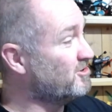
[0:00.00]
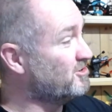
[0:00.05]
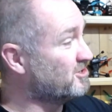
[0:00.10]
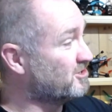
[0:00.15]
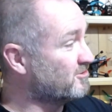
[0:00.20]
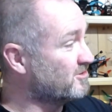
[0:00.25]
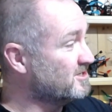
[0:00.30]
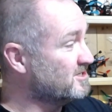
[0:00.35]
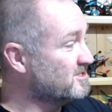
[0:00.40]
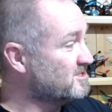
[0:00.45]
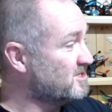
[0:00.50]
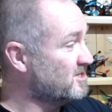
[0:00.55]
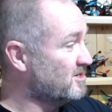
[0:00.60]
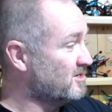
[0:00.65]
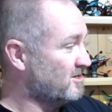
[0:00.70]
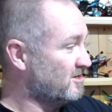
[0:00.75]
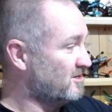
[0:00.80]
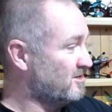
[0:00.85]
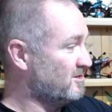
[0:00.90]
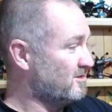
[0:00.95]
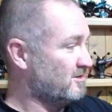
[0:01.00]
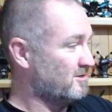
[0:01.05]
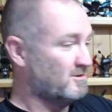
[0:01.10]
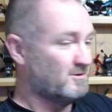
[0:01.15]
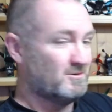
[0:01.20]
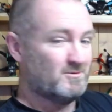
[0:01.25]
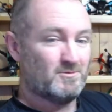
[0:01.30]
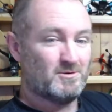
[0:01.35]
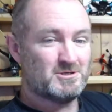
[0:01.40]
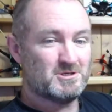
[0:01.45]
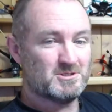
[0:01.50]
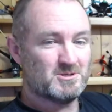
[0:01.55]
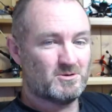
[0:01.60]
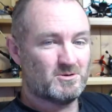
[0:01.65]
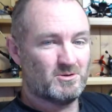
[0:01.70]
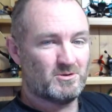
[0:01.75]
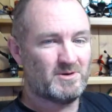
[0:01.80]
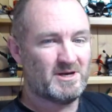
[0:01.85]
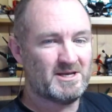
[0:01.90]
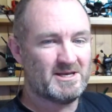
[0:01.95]
degrees, which is
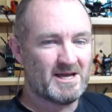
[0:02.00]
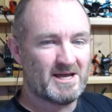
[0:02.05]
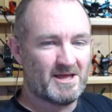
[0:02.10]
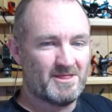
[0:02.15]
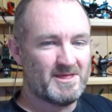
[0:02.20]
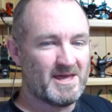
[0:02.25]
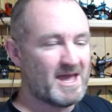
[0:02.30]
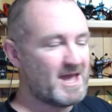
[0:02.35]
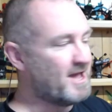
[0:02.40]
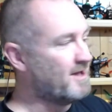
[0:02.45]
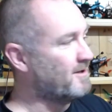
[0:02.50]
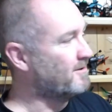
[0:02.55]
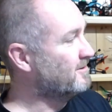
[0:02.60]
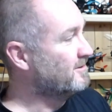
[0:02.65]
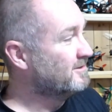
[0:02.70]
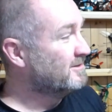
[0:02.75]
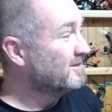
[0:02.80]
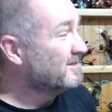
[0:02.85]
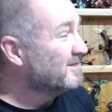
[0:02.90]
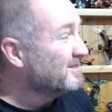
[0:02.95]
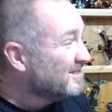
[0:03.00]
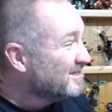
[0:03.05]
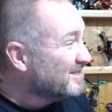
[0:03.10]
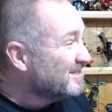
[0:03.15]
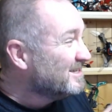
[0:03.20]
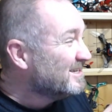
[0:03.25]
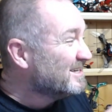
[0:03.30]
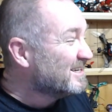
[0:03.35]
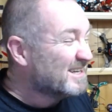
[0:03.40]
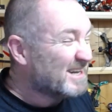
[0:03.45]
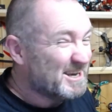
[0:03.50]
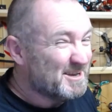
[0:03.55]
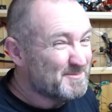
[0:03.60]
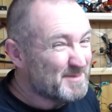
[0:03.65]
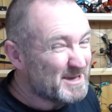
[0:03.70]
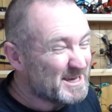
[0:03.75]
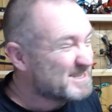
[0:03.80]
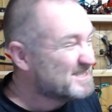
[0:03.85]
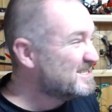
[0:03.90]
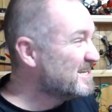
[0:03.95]
all the way down there. Kind of
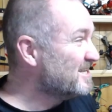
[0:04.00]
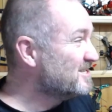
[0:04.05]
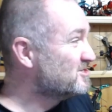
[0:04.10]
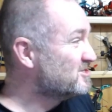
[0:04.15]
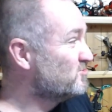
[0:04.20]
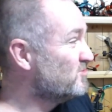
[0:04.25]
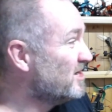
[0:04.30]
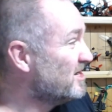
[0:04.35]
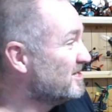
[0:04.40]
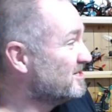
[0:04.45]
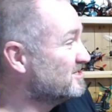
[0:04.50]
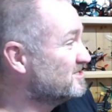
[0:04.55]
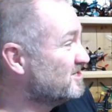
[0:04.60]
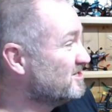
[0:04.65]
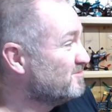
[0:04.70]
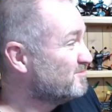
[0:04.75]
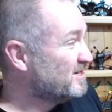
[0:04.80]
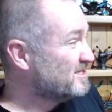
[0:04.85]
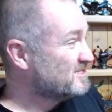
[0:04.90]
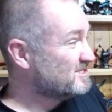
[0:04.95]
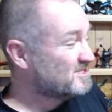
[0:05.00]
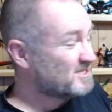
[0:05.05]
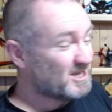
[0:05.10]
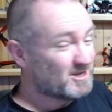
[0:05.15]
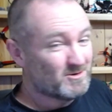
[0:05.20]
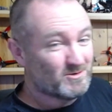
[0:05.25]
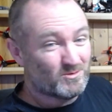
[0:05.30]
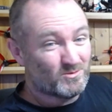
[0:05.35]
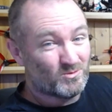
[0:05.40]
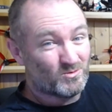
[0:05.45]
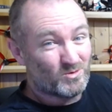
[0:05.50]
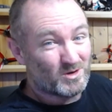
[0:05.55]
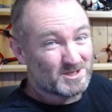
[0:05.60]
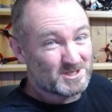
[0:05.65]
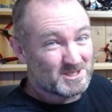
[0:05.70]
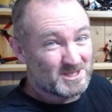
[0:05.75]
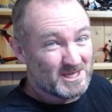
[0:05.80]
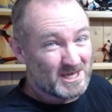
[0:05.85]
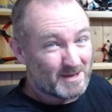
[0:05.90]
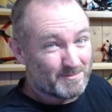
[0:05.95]
makes sense, really. So you're basically saying,
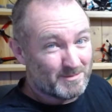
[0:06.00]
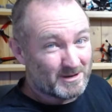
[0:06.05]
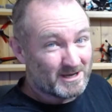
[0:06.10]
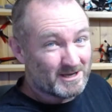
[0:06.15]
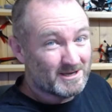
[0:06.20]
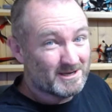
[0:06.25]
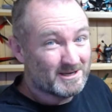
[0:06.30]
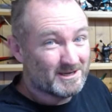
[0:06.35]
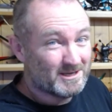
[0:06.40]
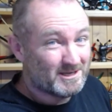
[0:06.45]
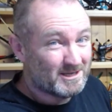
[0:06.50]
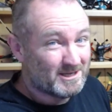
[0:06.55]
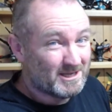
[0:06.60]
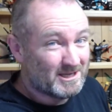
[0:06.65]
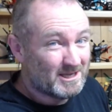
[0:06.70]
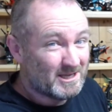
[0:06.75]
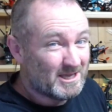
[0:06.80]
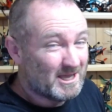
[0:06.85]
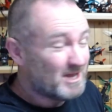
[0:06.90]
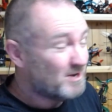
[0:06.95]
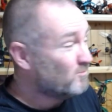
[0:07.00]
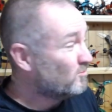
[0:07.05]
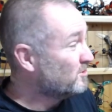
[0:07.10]
what's the upper and